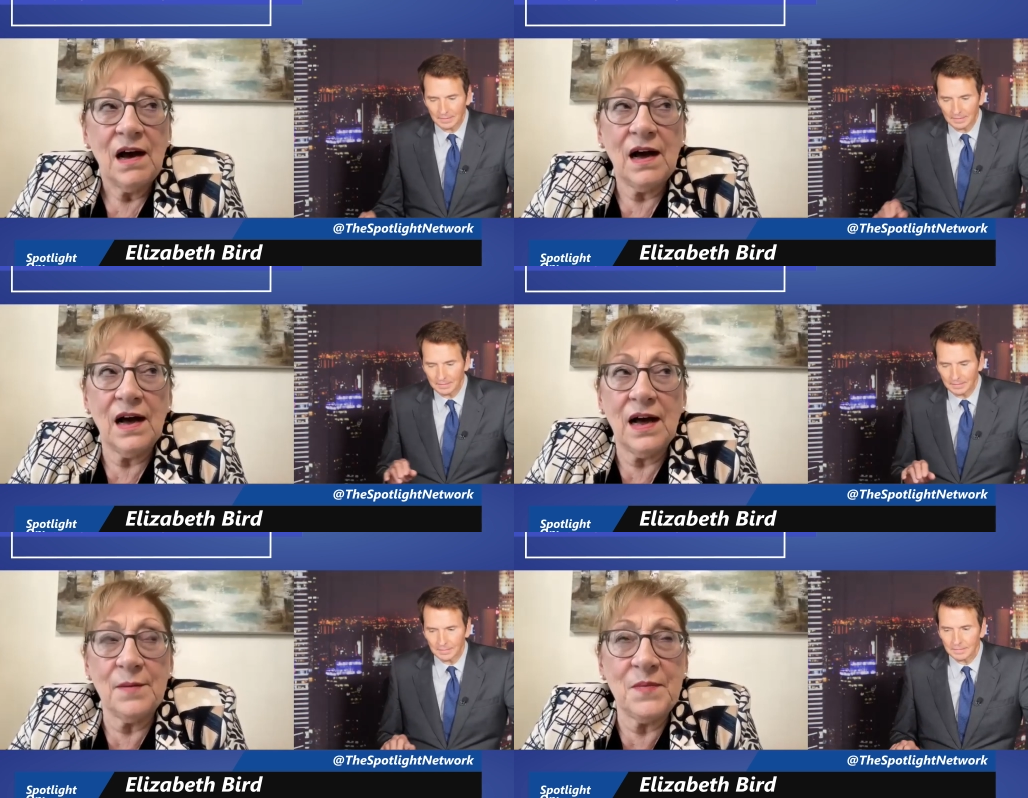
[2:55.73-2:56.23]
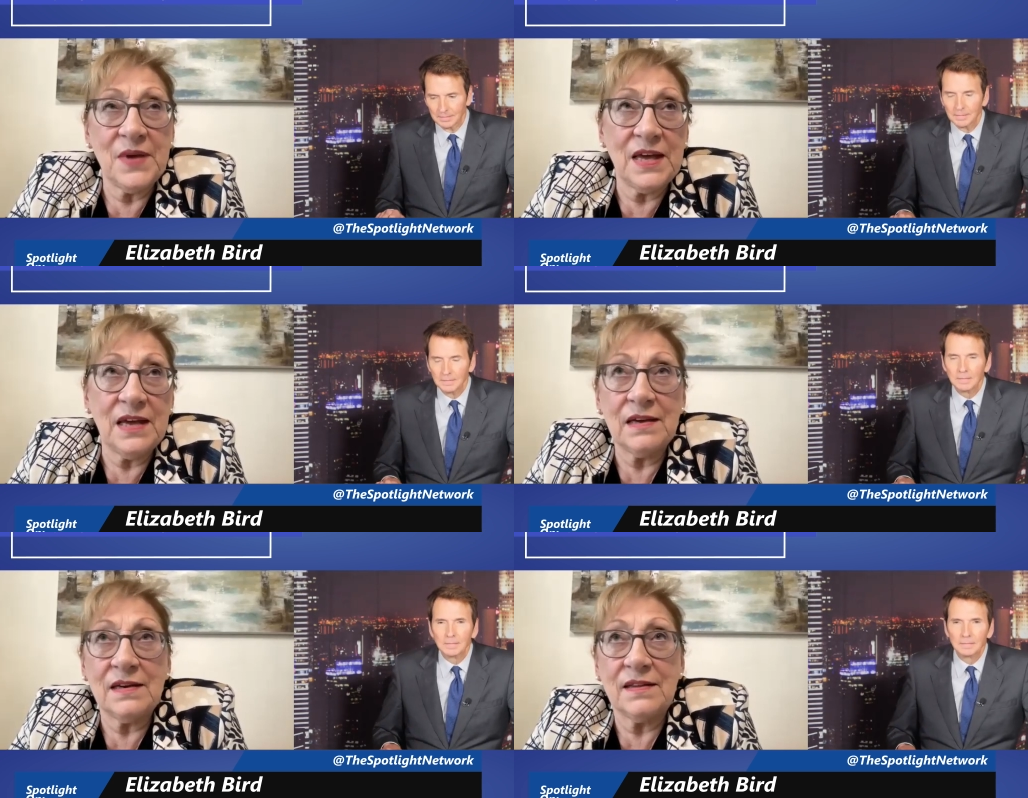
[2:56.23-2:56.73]
Speaker 1: I
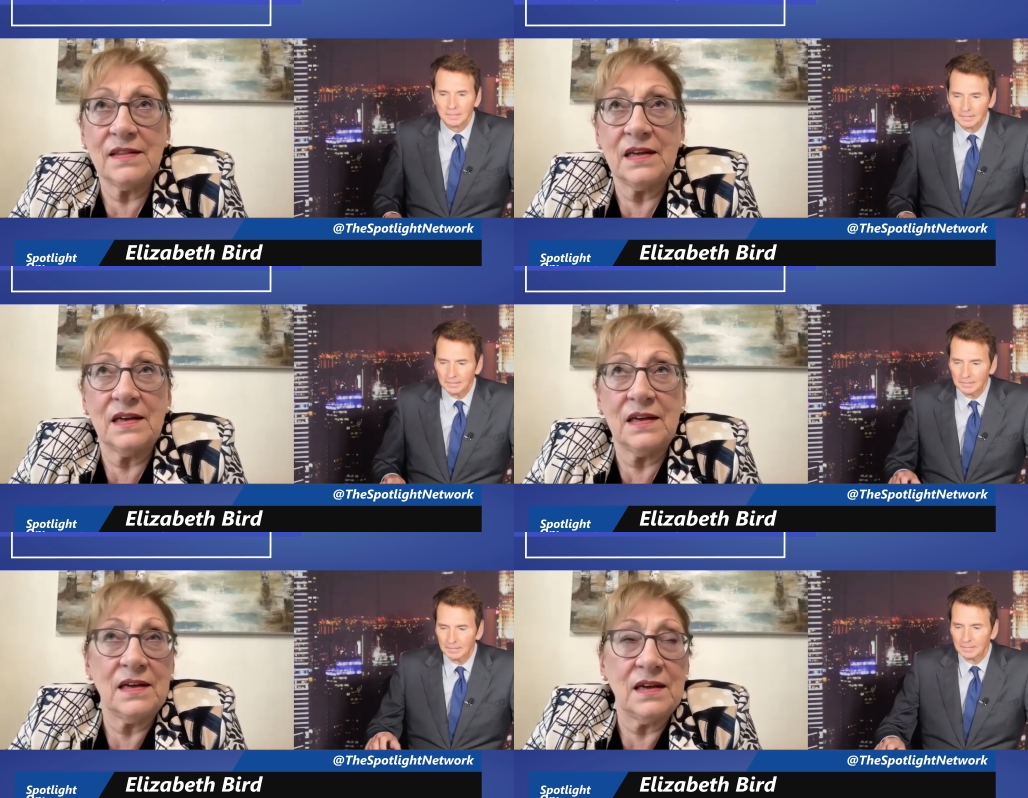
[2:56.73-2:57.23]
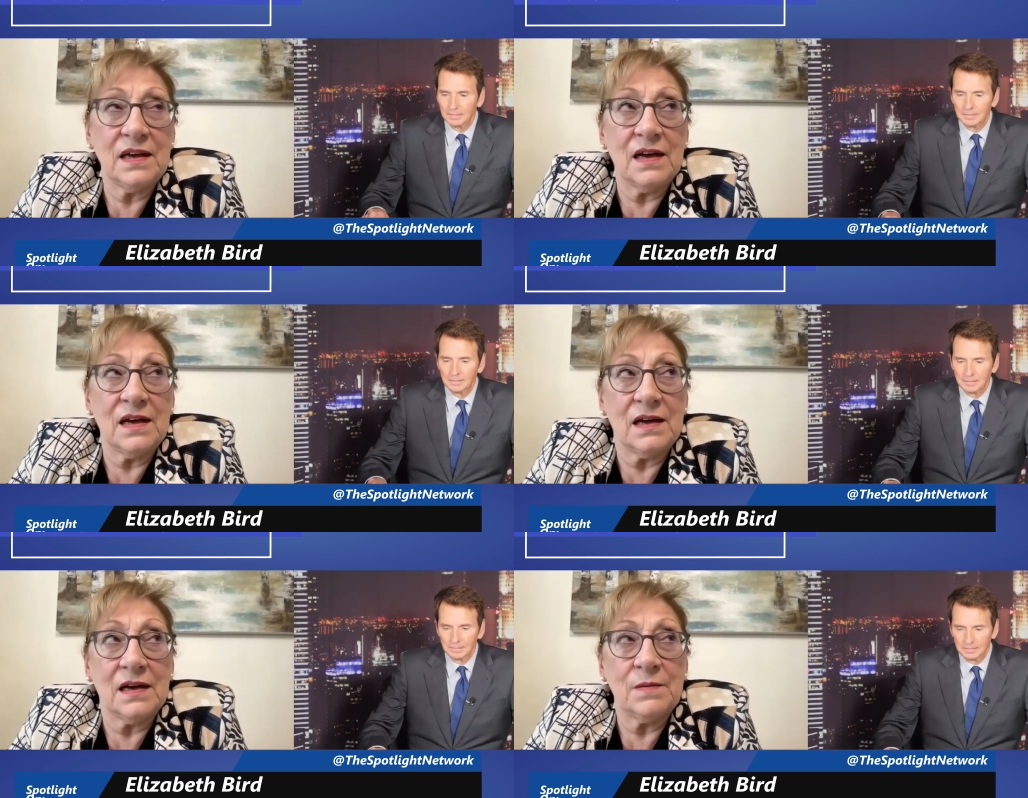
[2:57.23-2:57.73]
made the
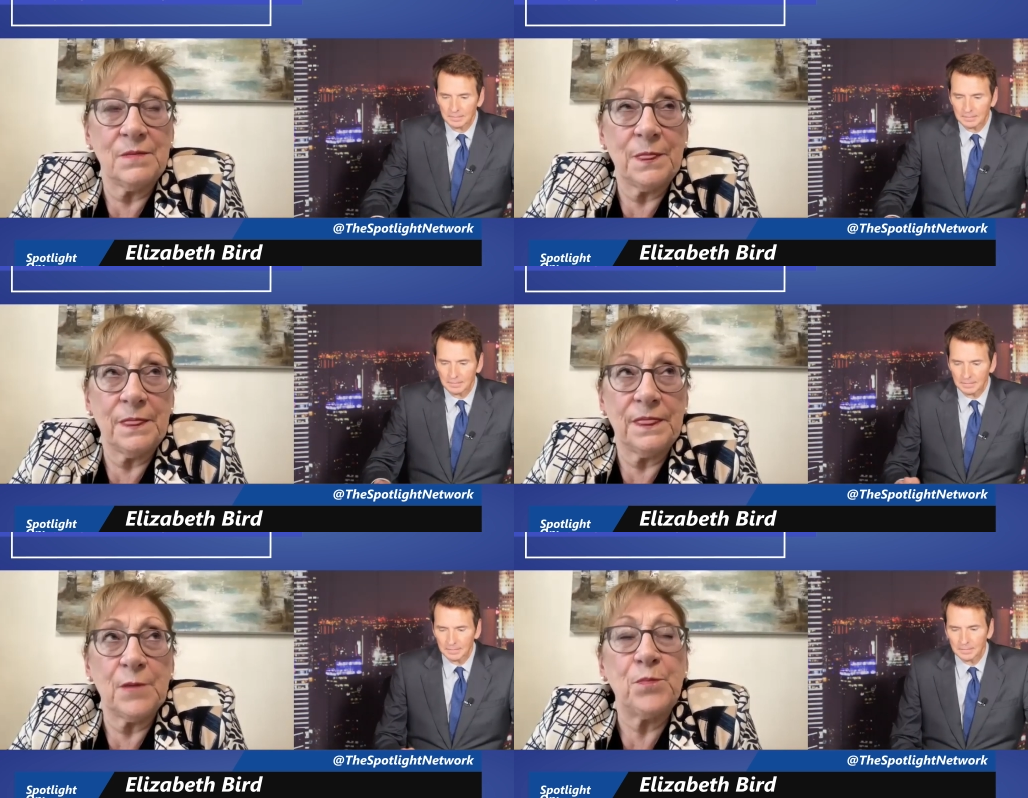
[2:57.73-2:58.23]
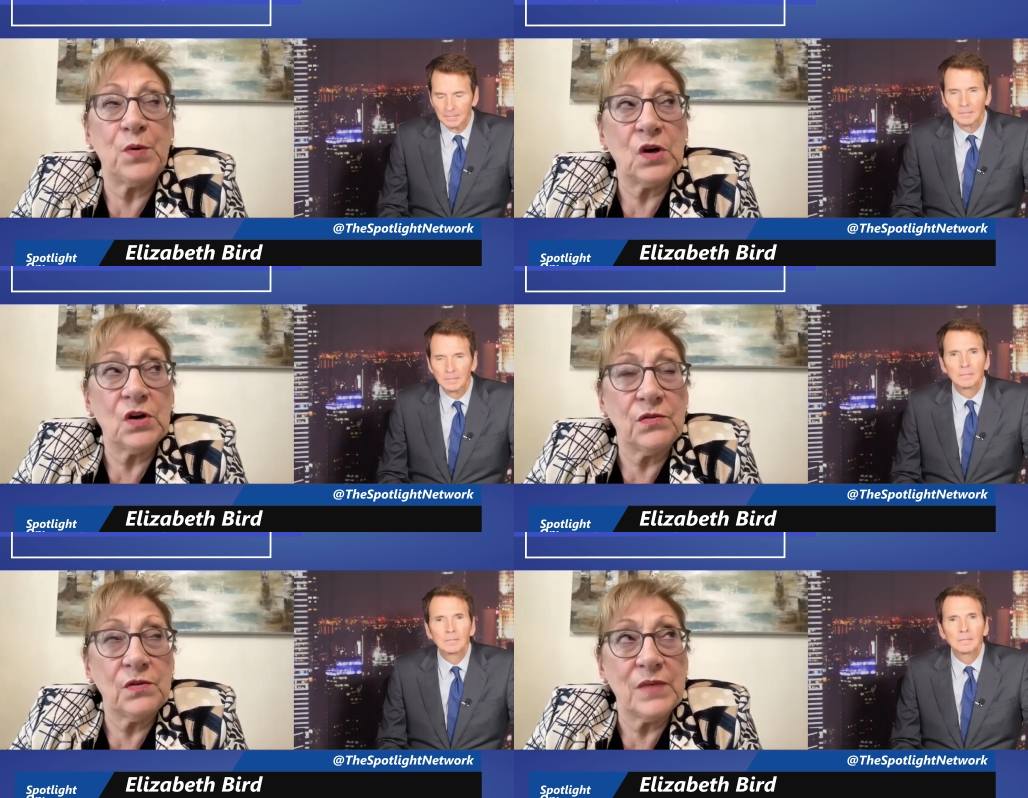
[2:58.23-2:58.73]

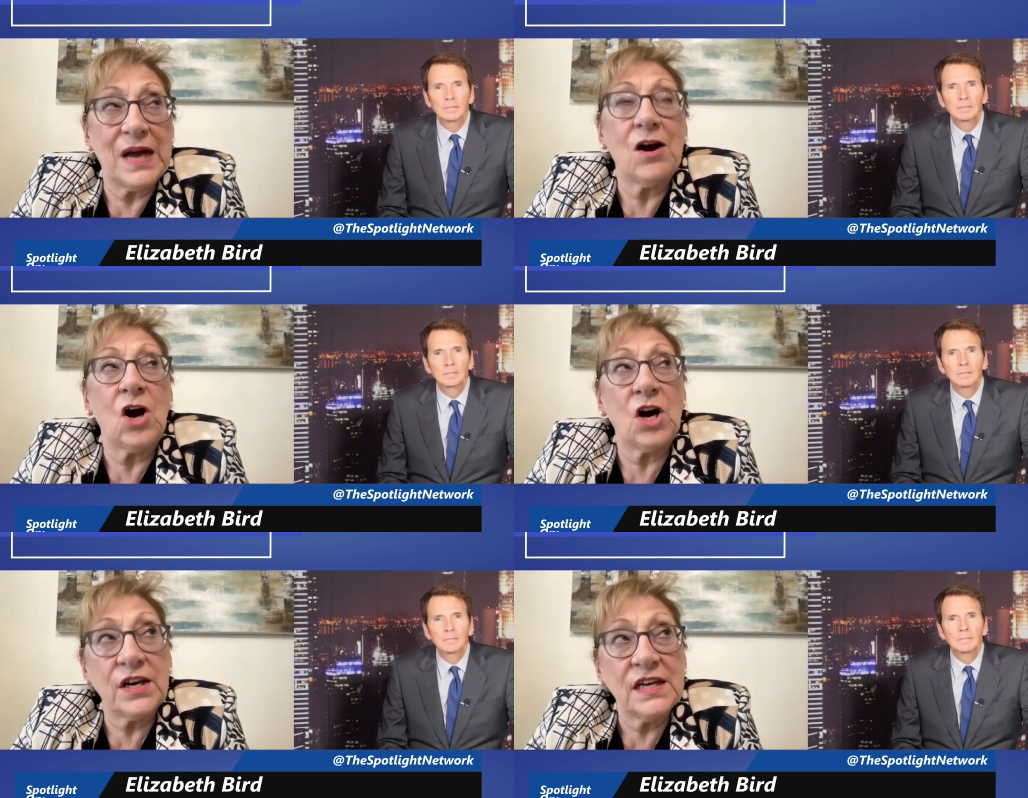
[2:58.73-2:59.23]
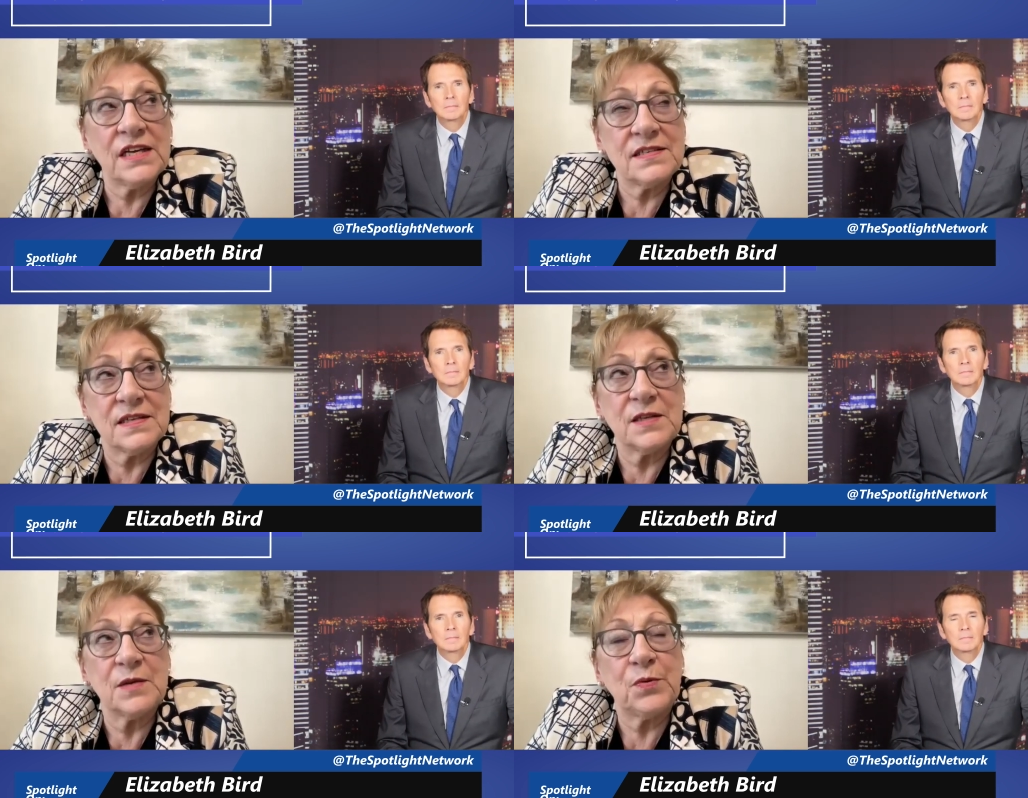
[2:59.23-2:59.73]
book, my audience
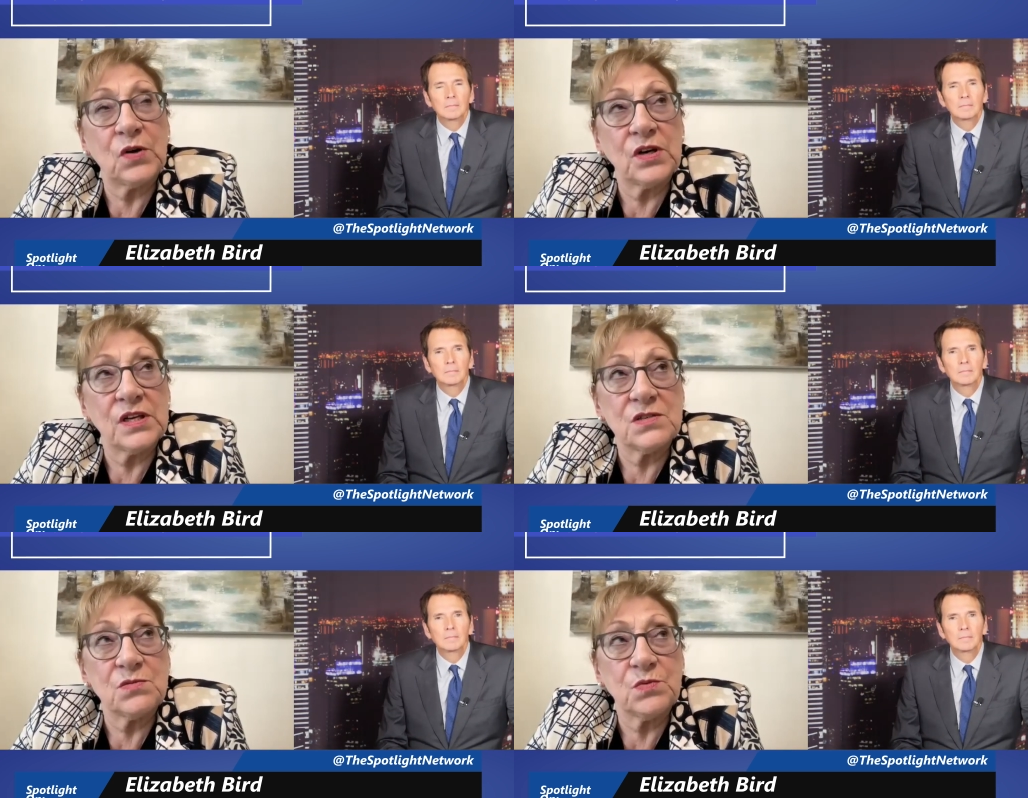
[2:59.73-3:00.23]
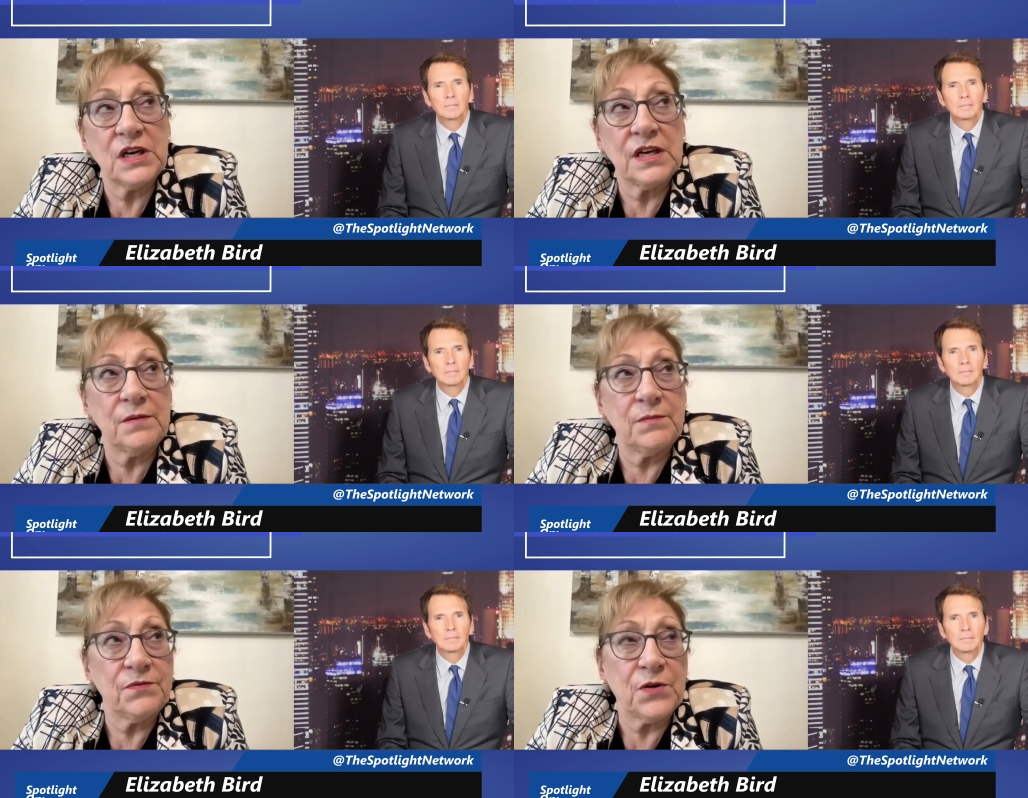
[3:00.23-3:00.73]
in the book is
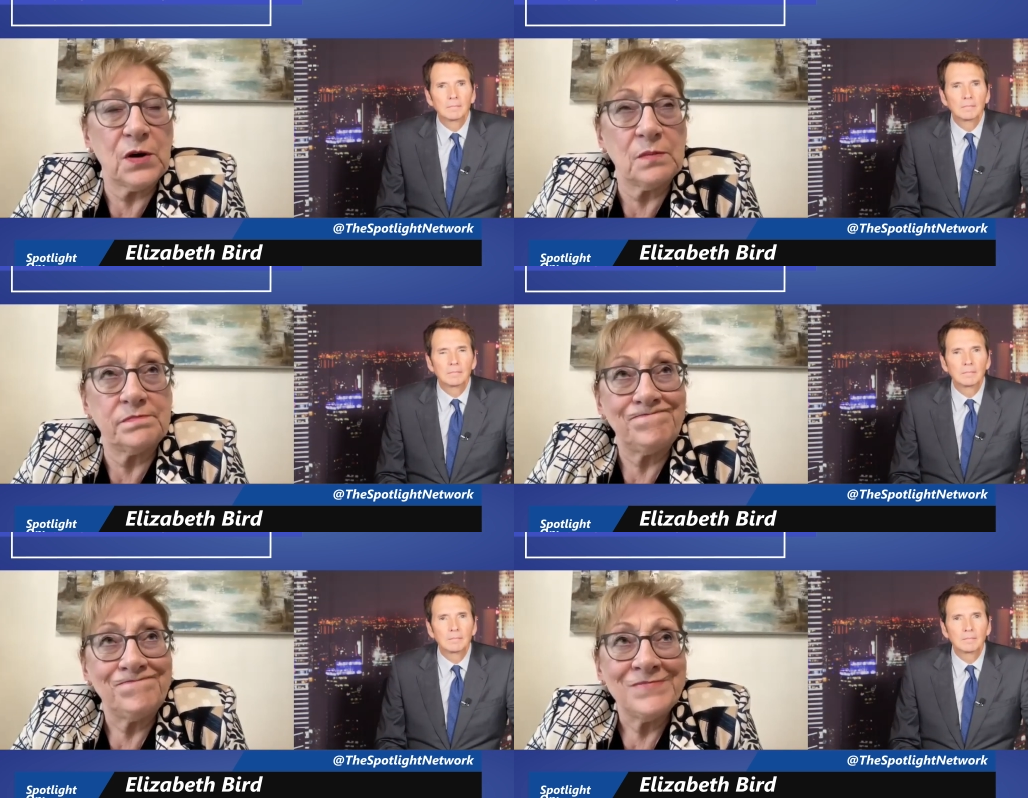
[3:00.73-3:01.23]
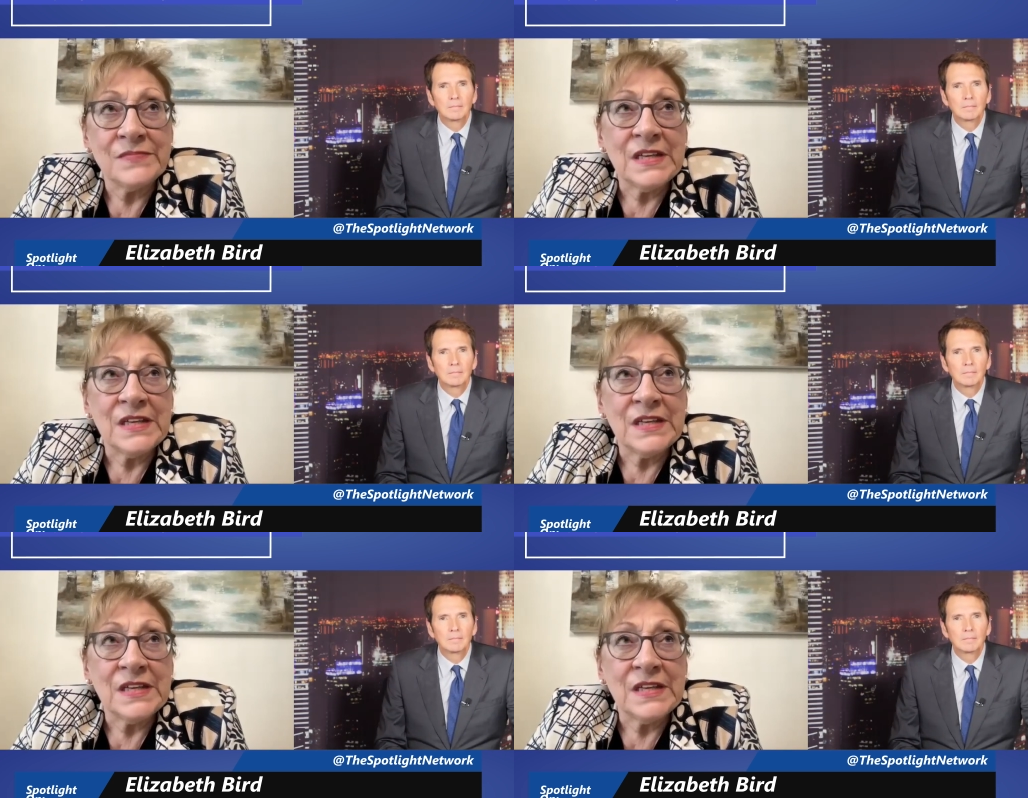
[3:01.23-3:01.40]
really from